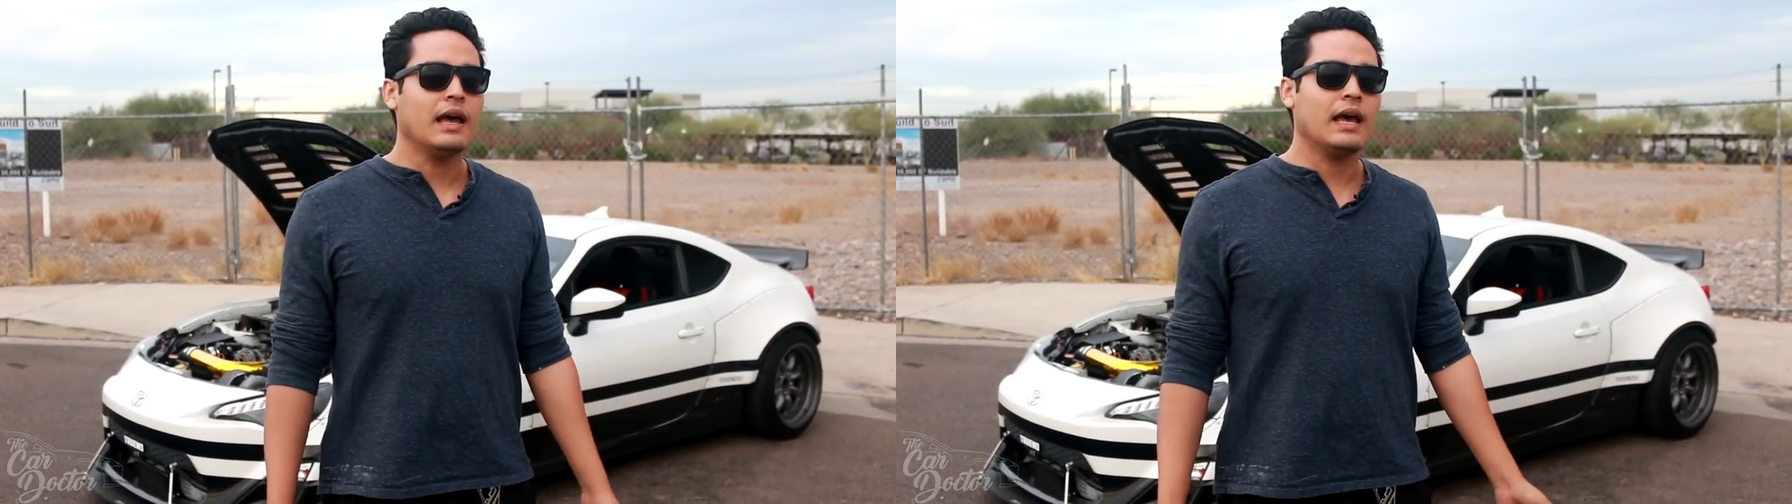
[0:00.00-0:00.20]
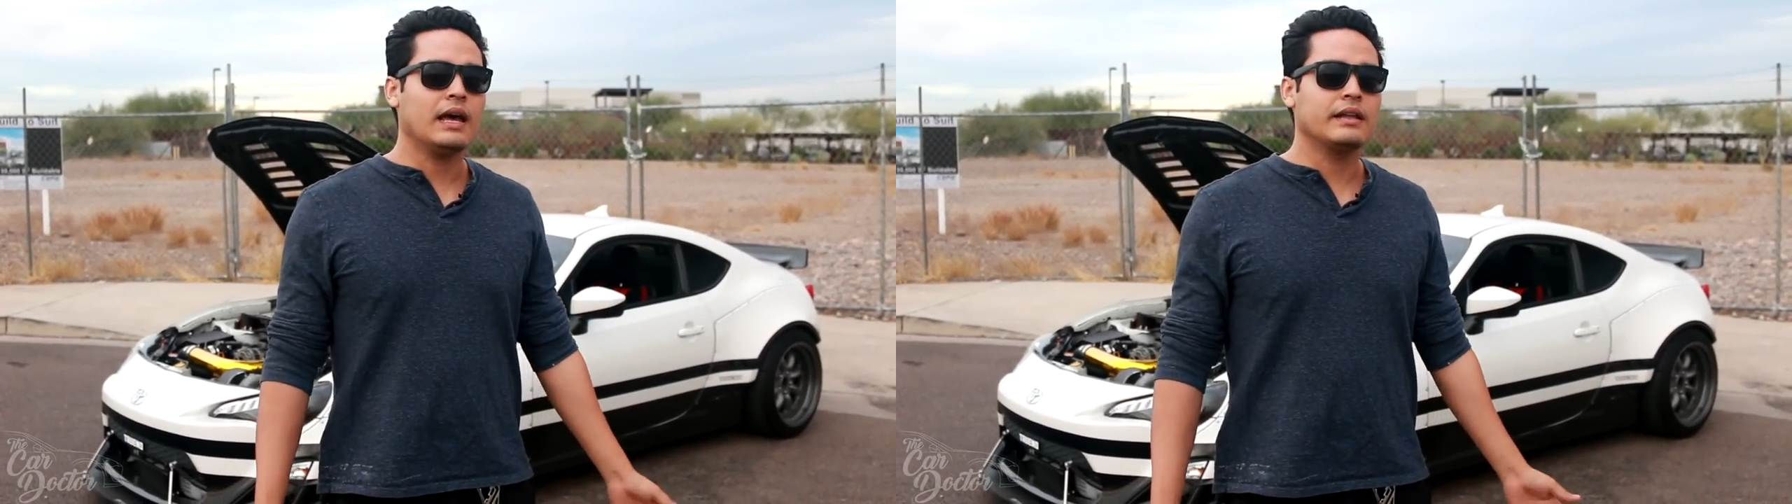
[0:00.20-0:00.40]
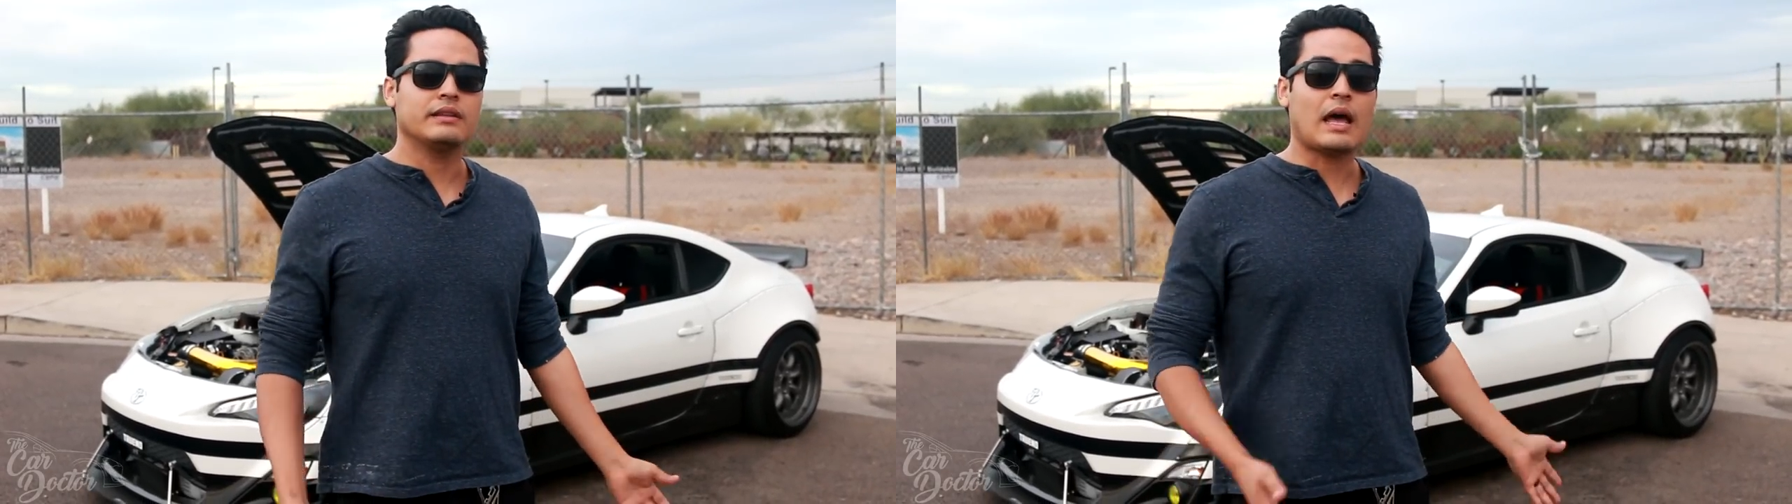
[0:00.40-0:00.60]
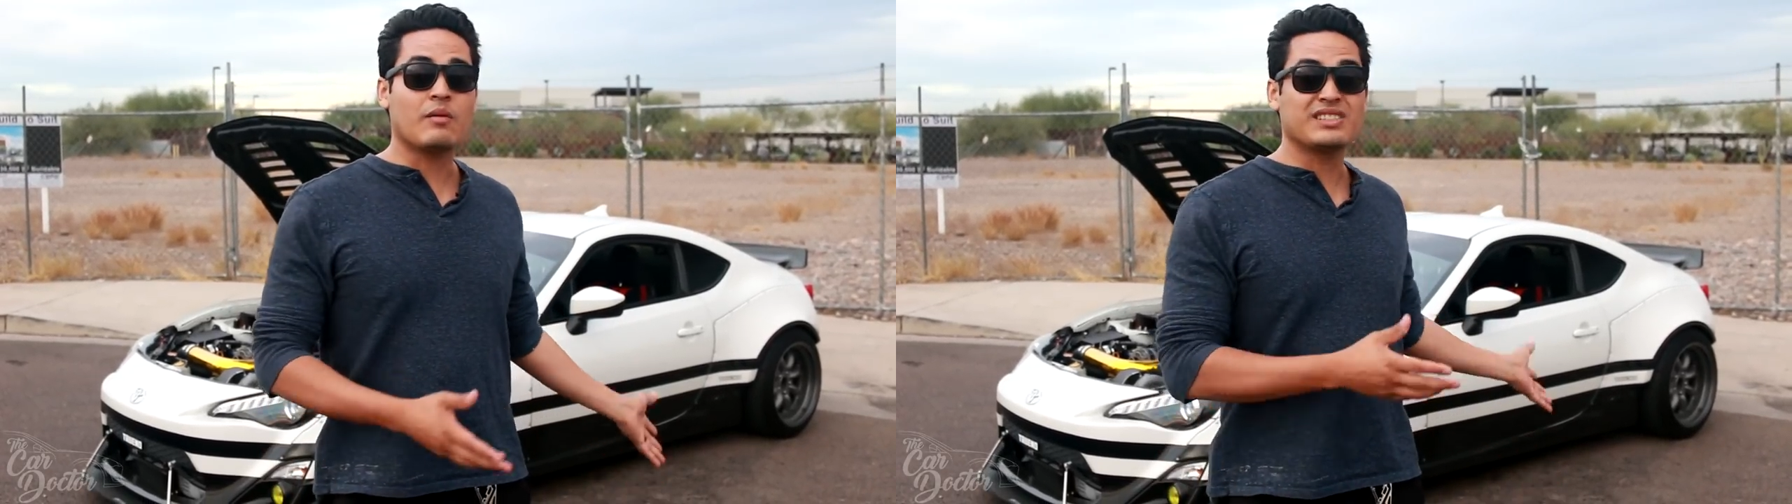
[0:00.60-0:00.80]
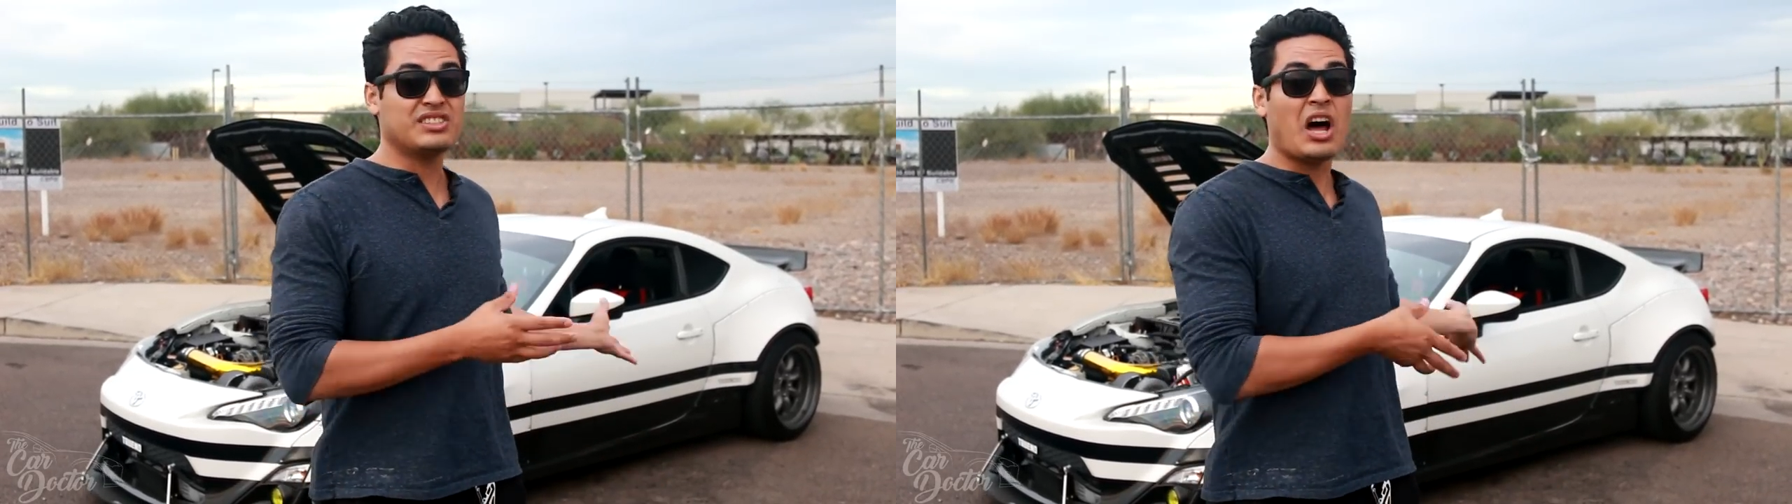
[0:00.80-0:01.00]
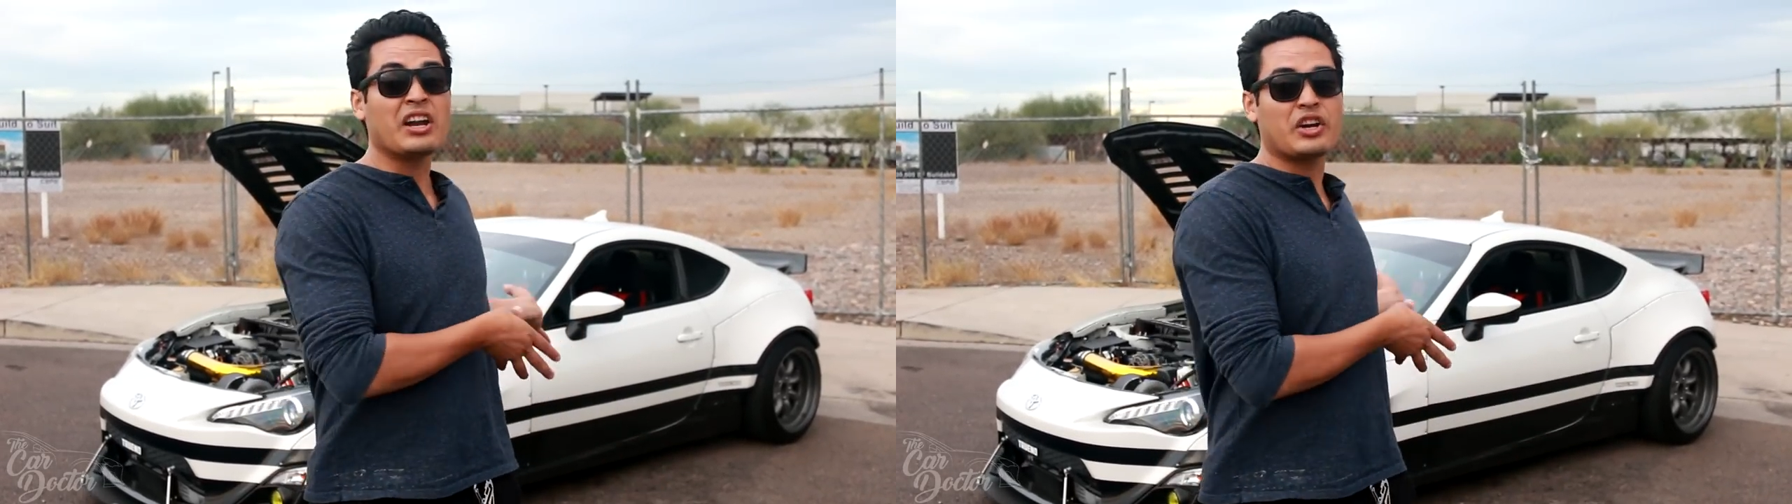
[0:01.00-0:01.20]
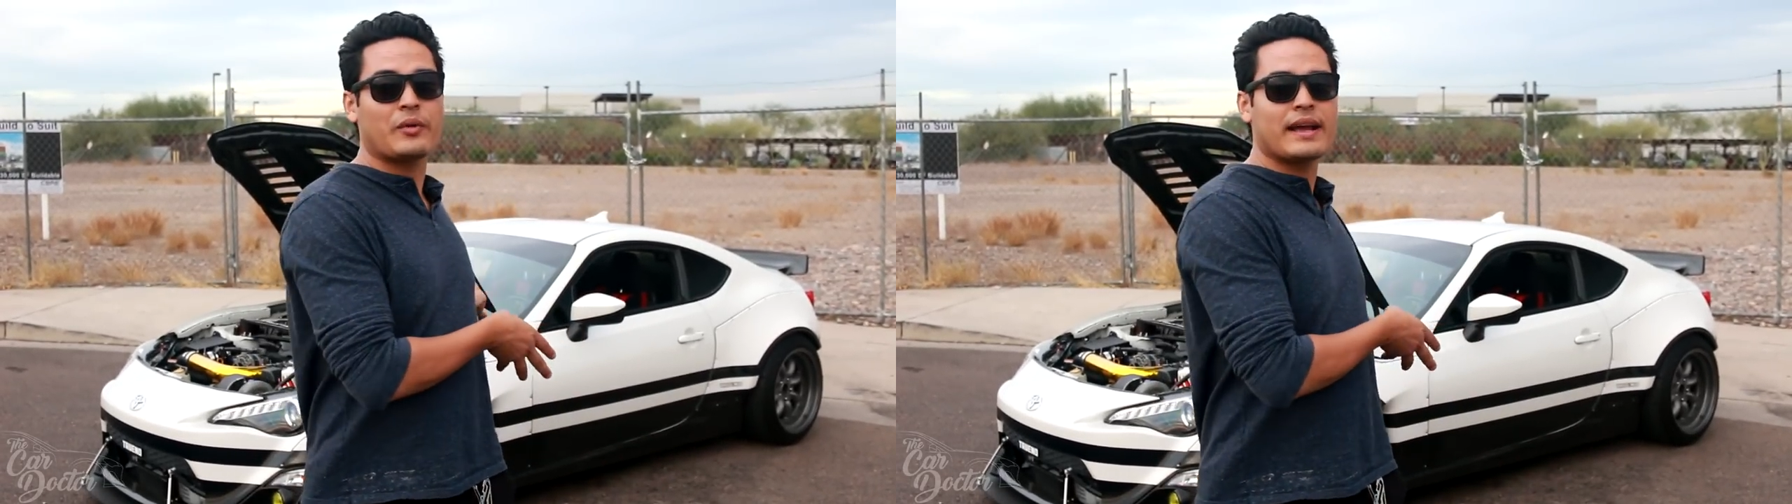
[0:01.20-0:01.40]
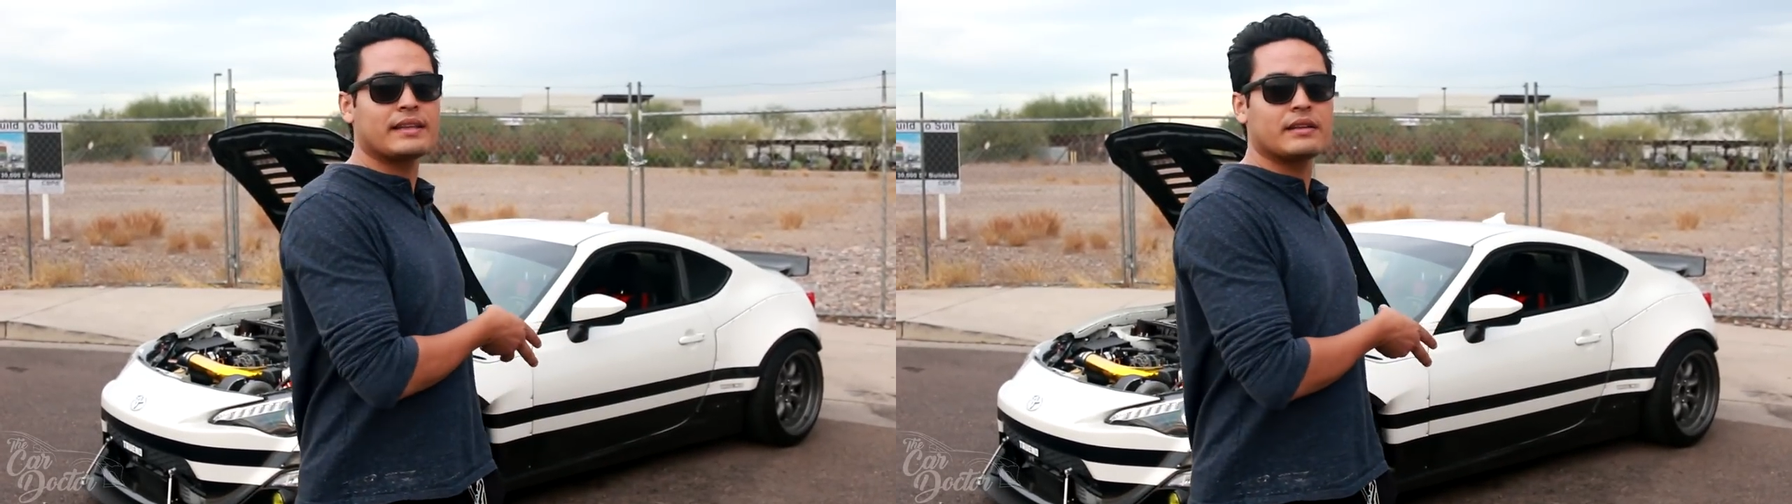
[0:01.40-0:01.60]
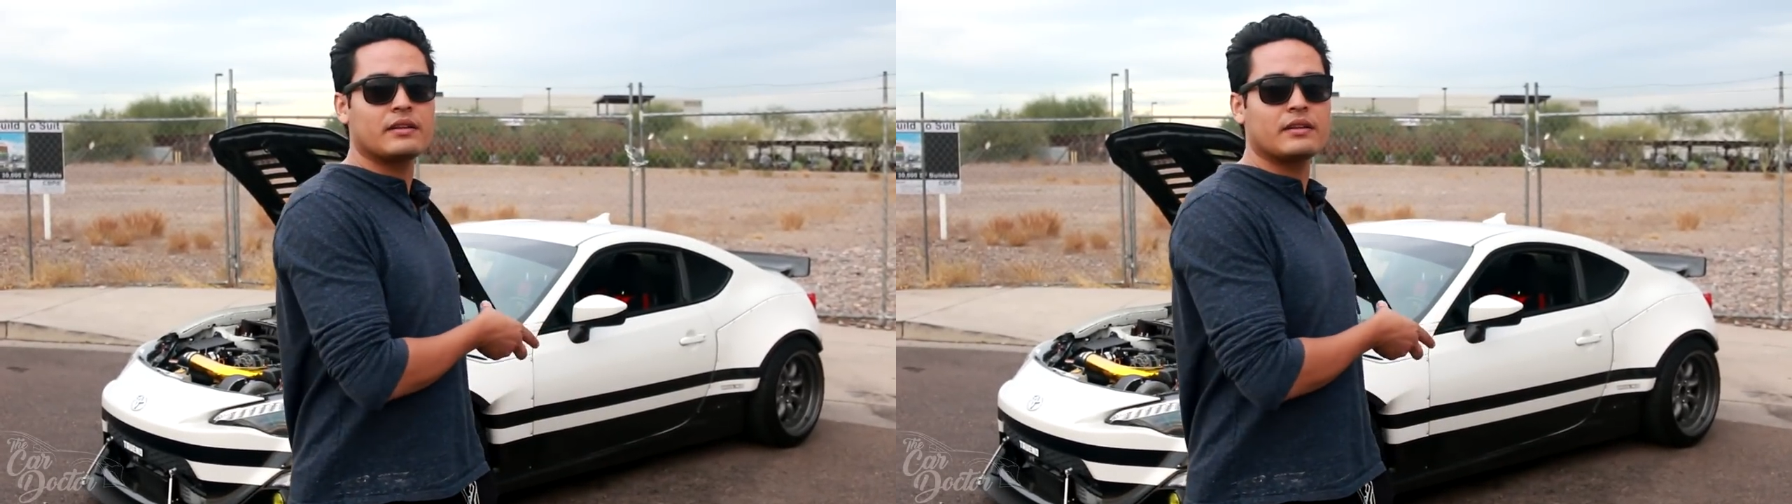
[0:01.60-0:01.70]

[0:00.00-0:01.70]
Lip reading: And that was non-corrected,